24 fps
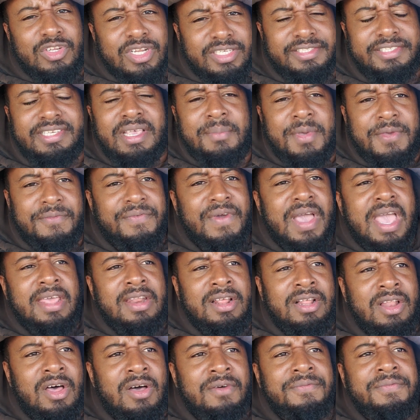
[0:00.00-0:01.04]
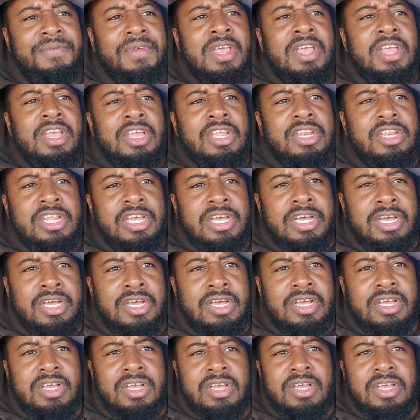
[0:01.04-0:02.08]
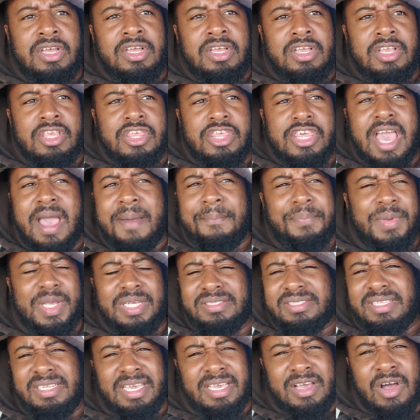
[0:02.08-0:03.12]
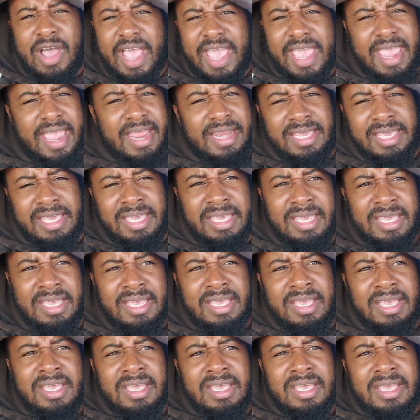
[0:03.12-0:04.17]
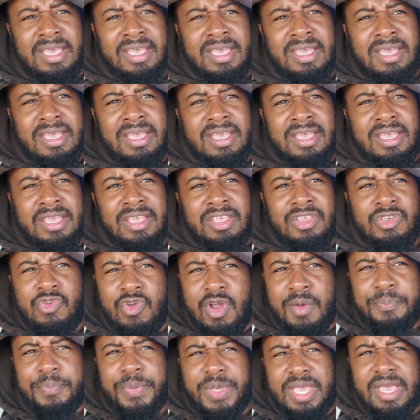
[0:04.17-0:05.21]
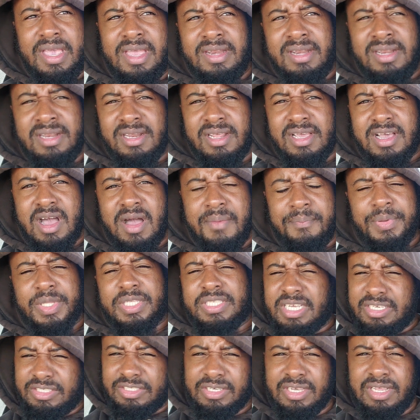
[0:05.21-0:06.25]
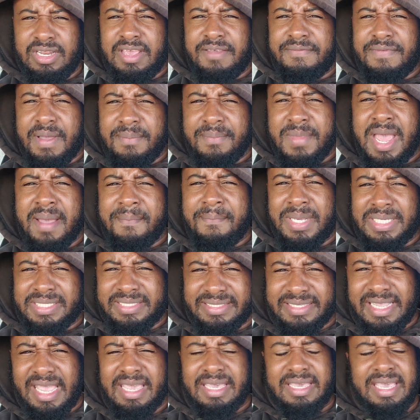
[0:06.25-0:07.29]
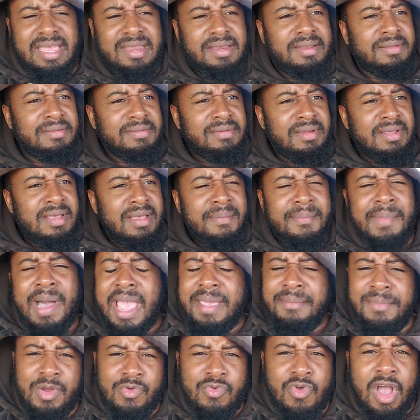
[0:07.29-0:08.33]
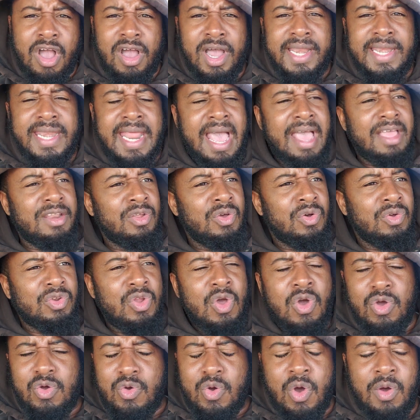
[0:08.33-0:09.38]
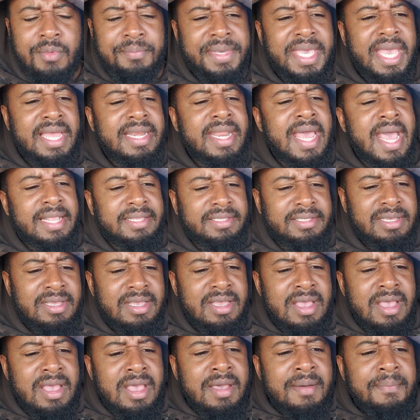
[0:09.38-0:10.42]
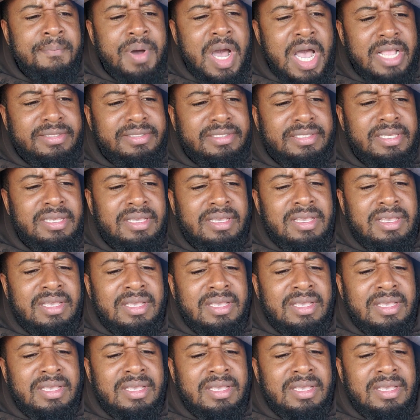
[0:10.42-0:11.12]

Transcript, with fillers: to the semi-final of the Champions League or any European competition, if I'm not mistaken. Might be wrong on that though. Don't quote me on that. But